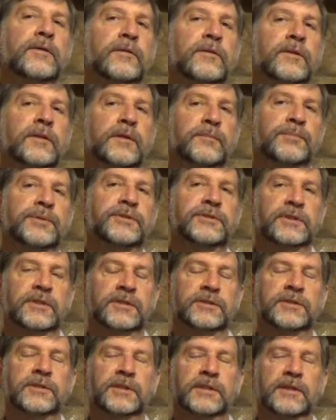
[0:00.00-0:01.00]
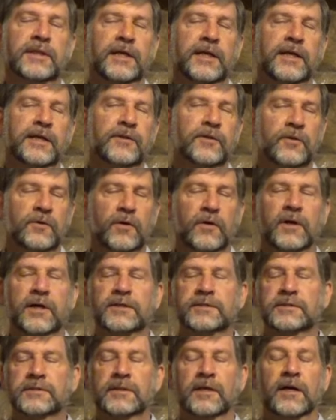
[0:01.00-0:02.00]
the position and the
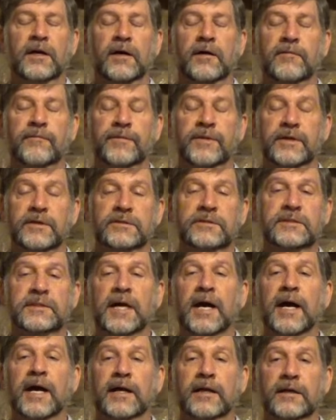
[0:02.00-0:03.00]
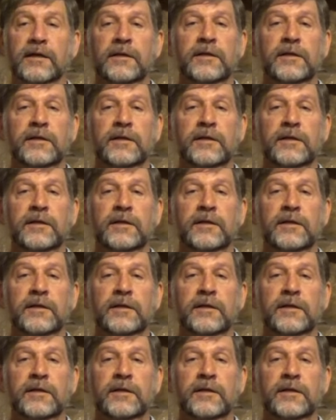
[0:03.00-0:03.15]
cost of their stock.